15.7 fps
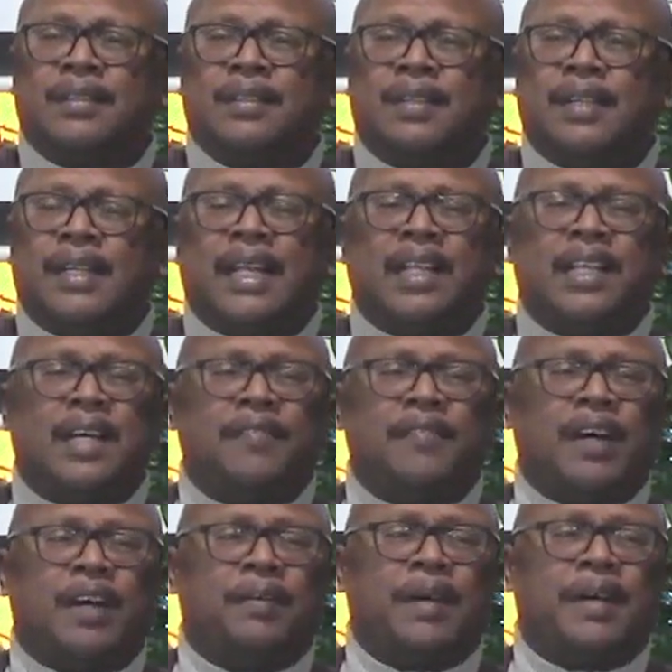And I love
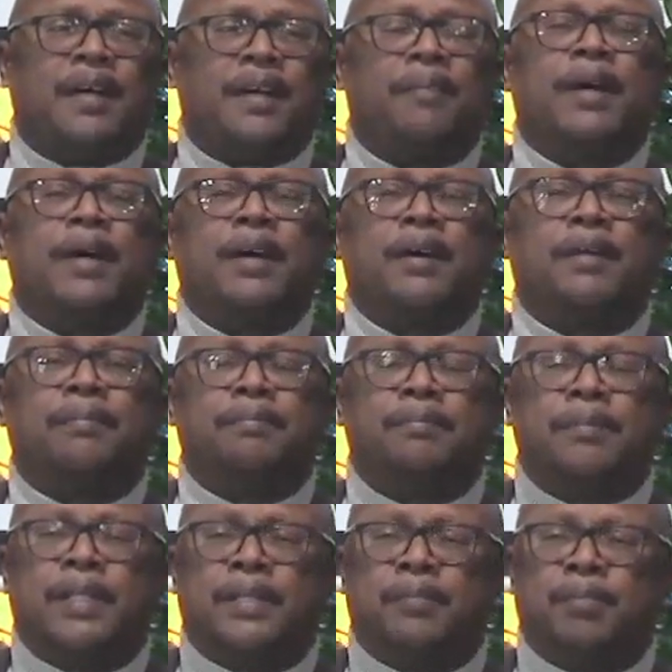how our
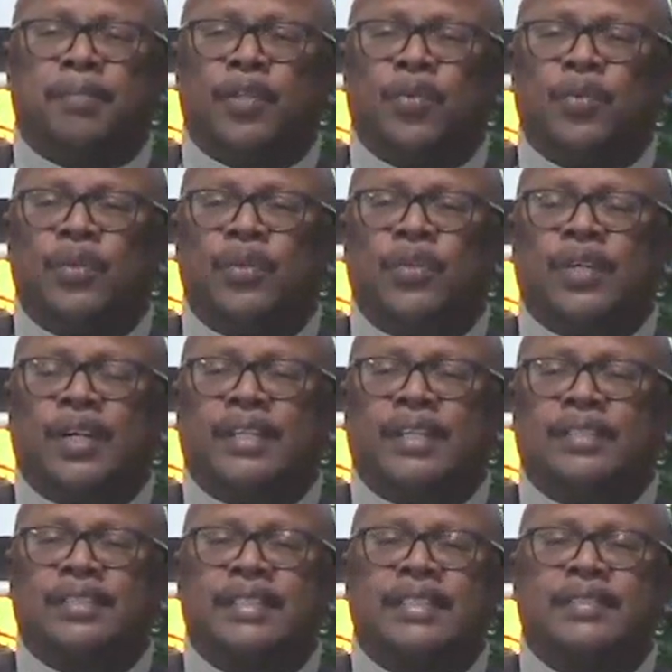Brother
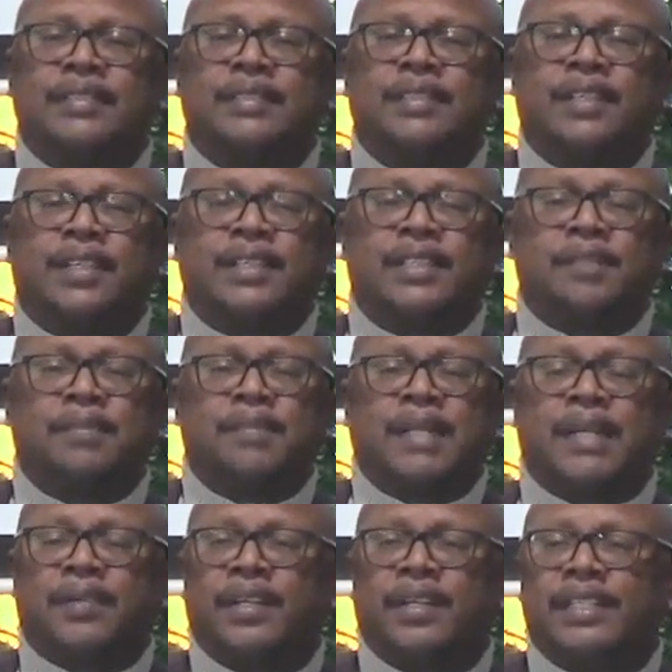Wilcox said, there are some
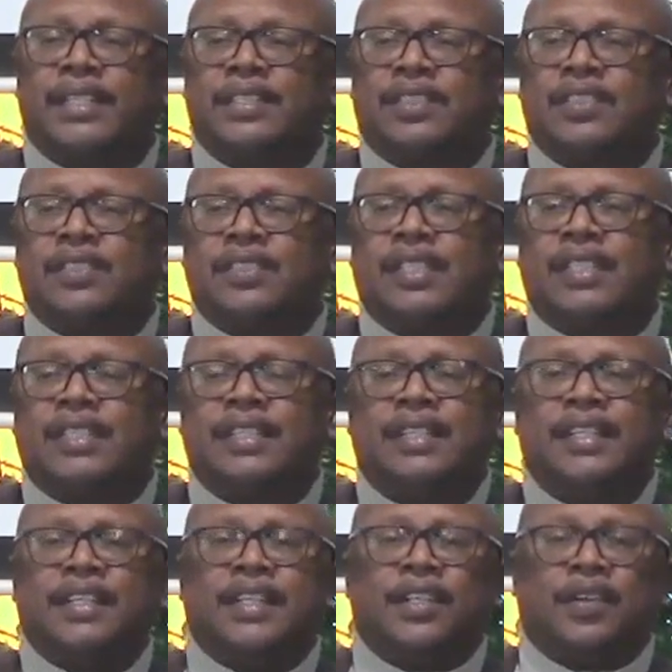congregations that,
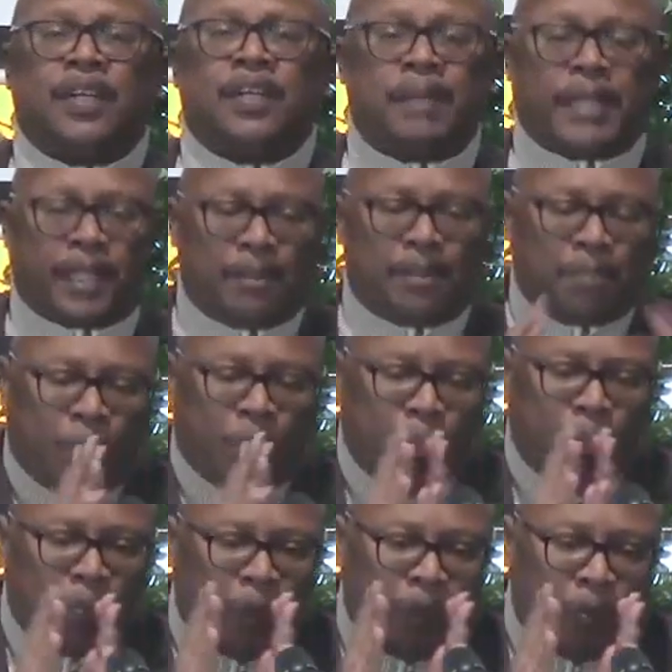you know, they make
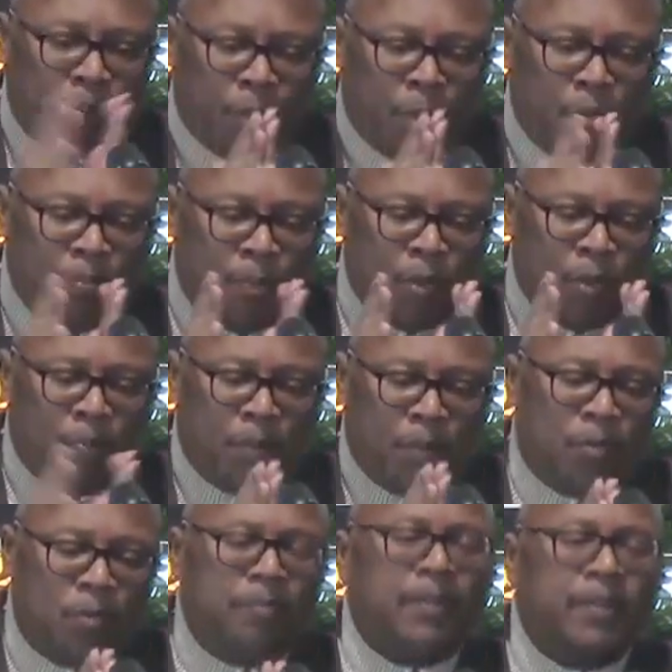boom, boom, boom, boom,
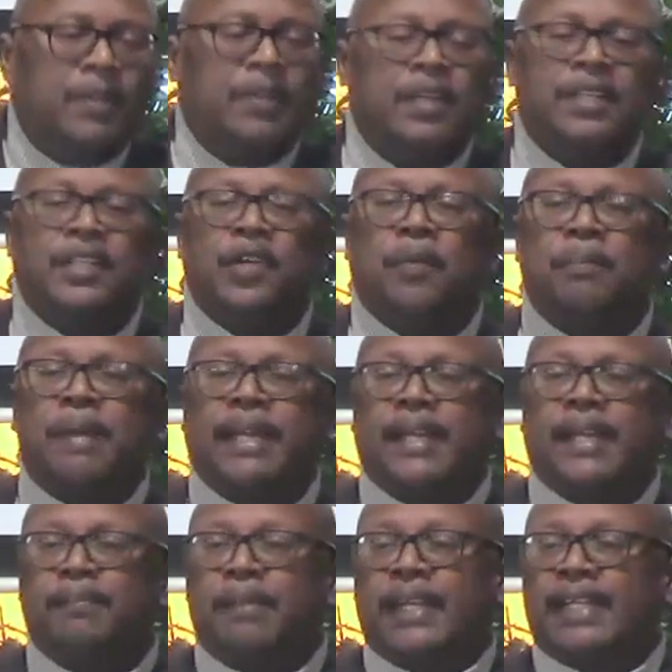boom, you know,
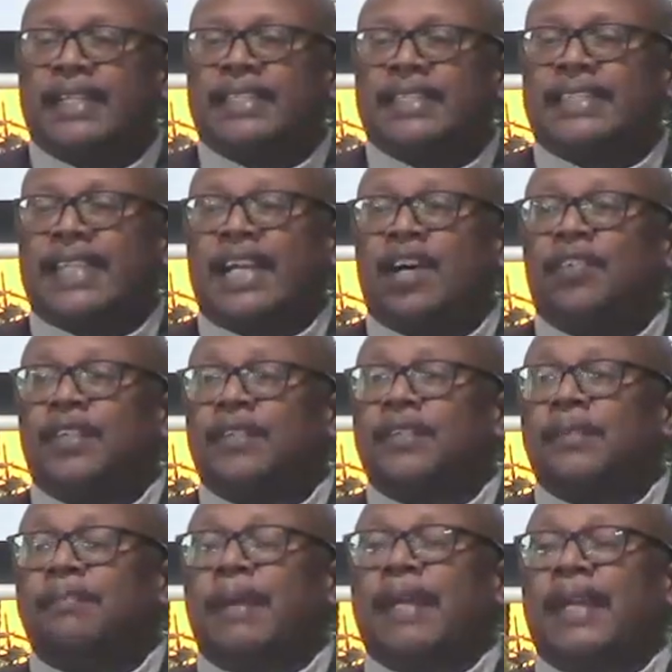making the sound of
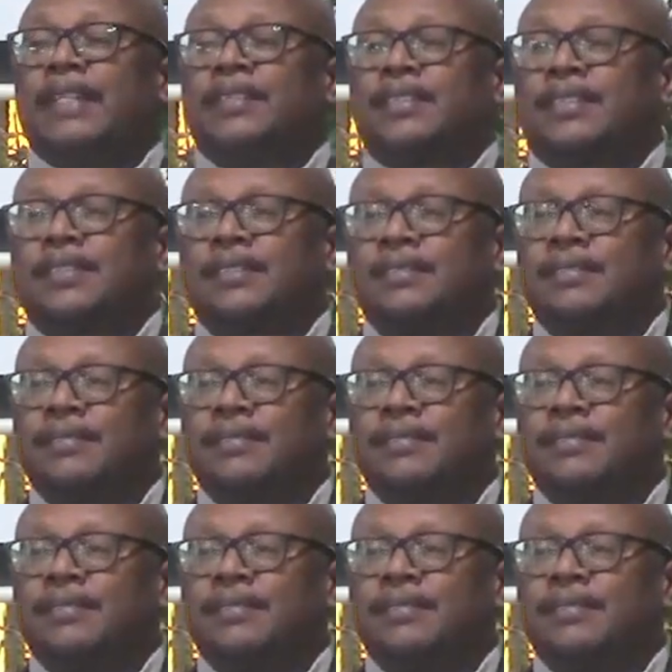the bass.